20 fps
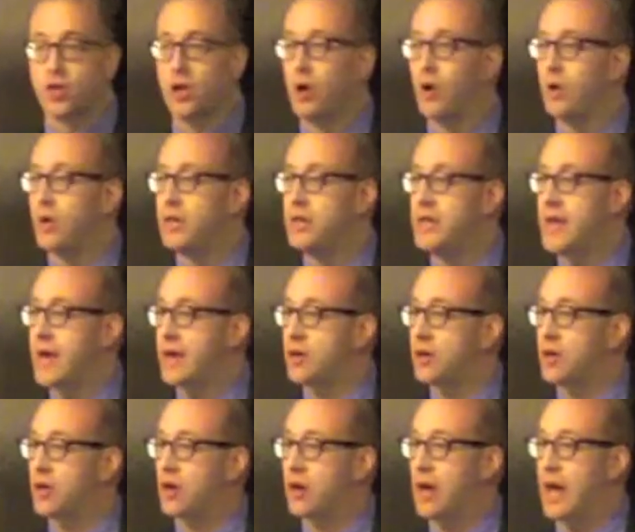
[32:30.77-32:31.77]
So
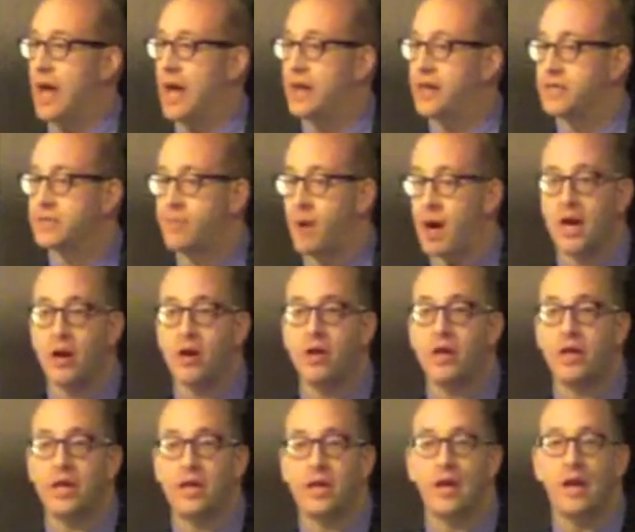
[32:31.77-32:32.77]
Necker and his
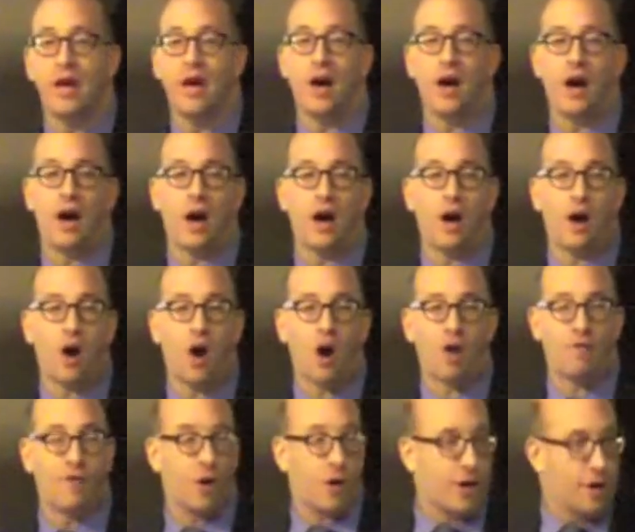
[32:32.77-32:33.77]
polarity
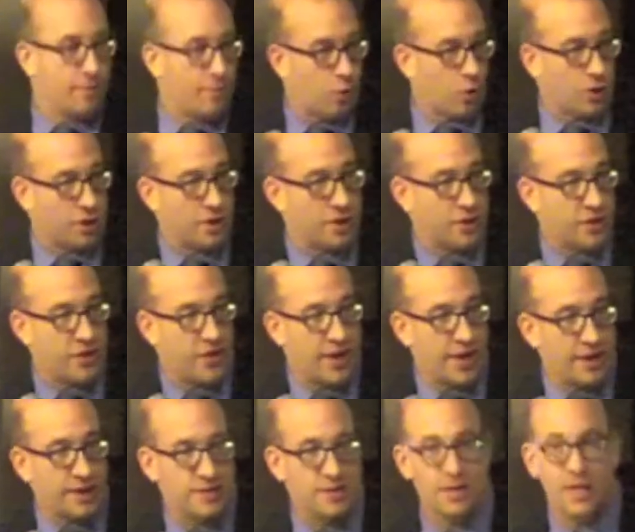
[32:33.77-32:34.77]
uh, are very important
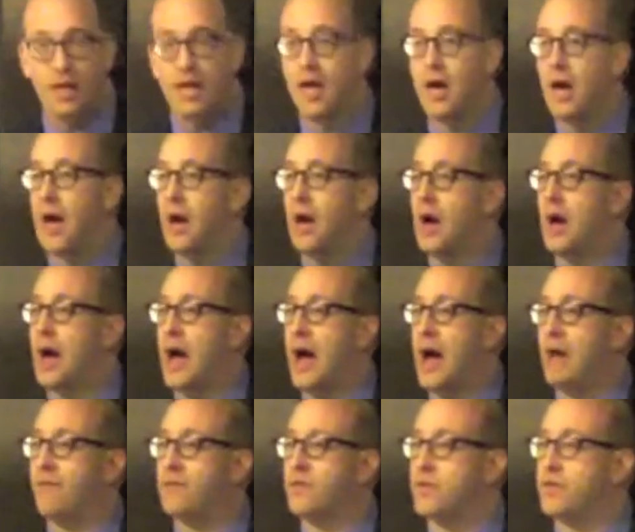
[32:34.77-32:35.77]
things.
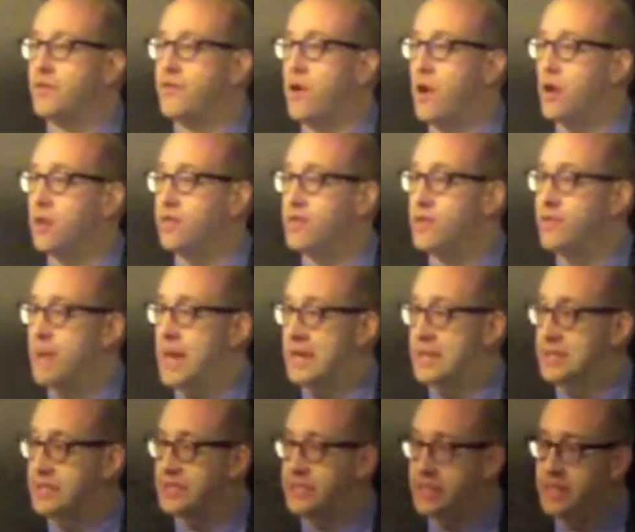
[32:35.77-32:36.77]
Uh, after the fall of the
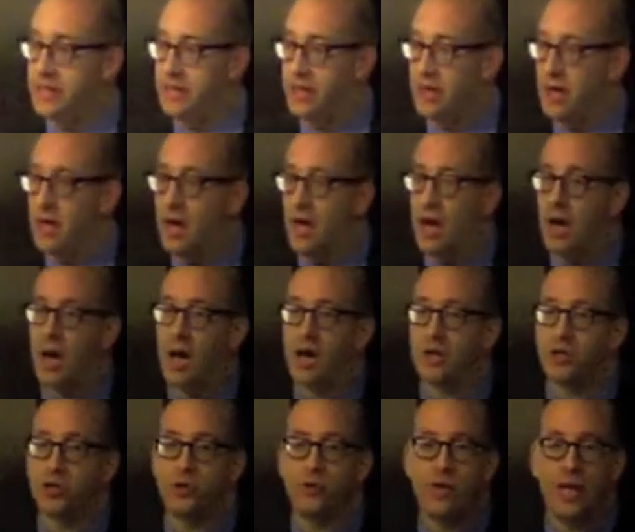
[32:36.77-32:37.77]
Bastille,
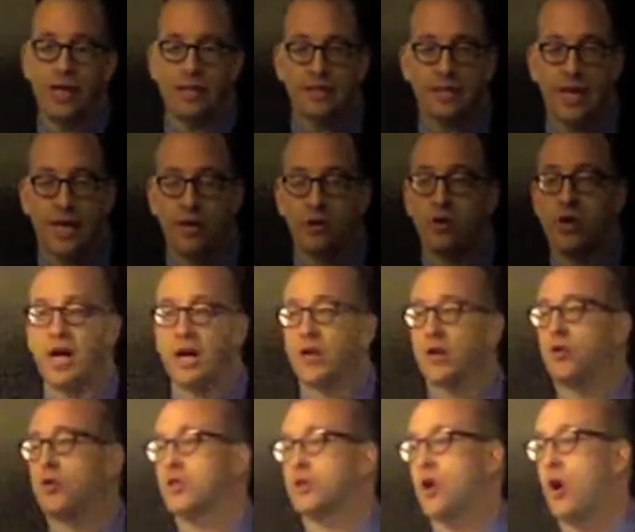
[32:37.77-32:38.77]
uh, two days later,
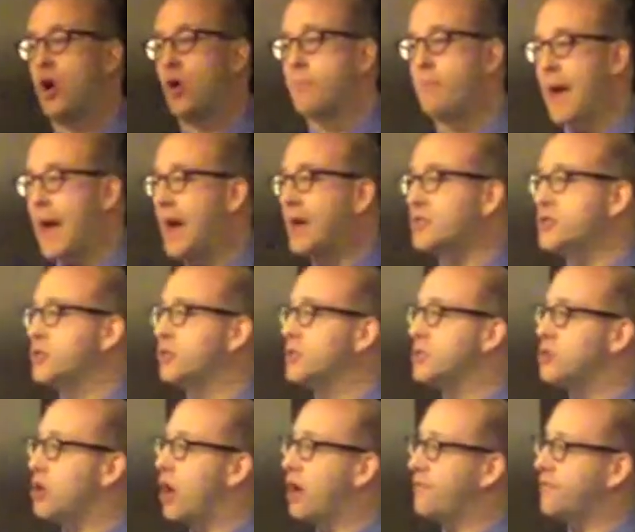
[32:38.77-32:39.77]
Necker is called back
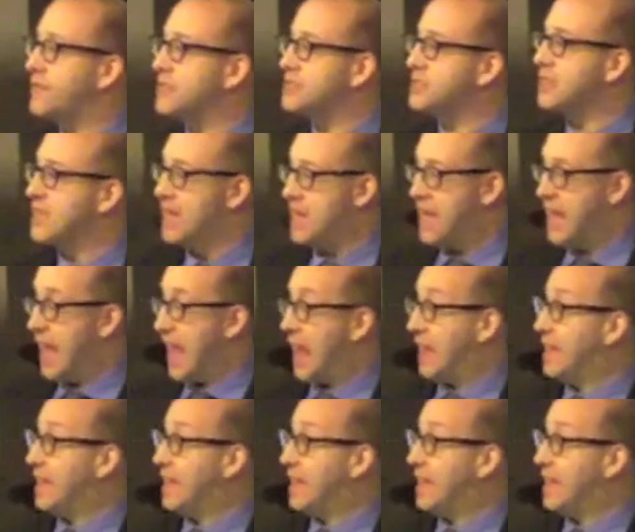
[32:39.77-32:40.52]
to his office